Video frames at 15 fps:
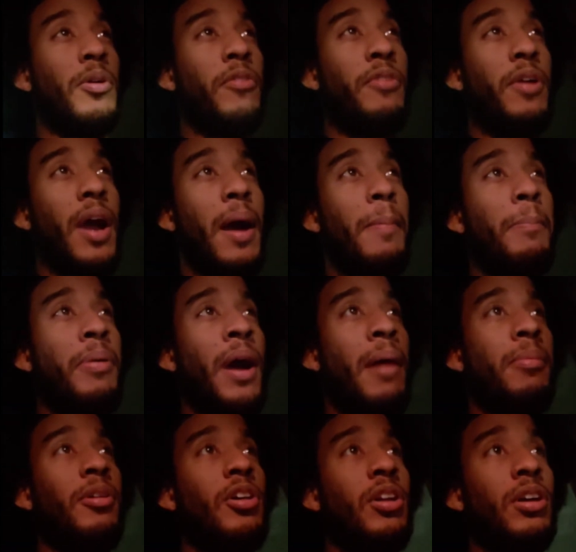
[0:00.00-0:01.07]
movie I'm
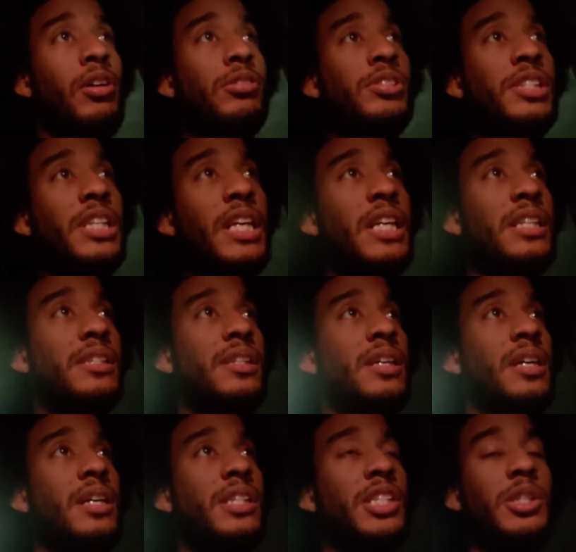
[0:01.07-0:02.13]
probably gonna go see is
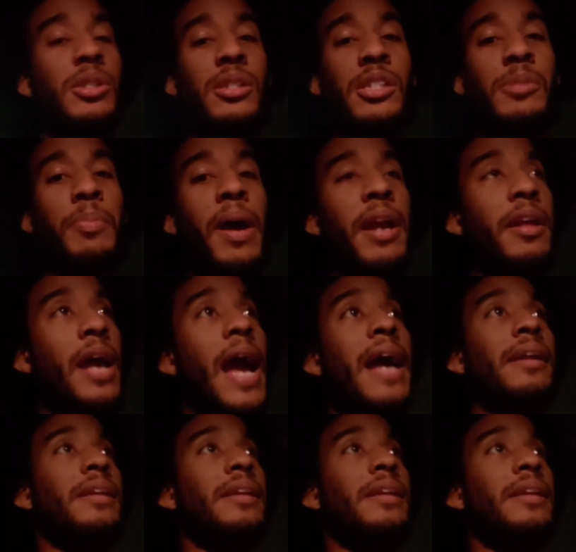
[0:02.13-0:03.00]
the Spidey.